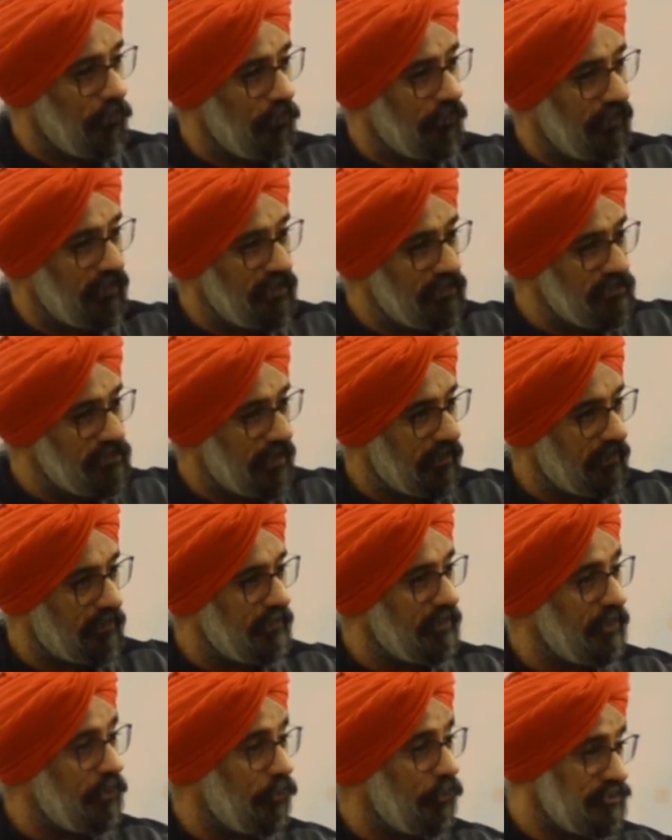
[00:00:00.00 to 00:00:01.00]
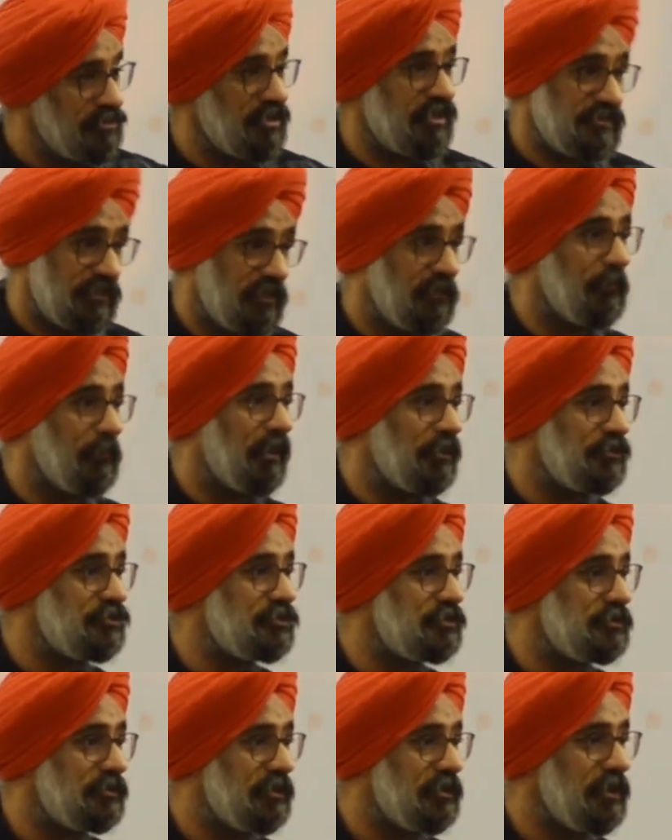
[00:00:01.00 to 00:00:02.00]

on integrity, not just image.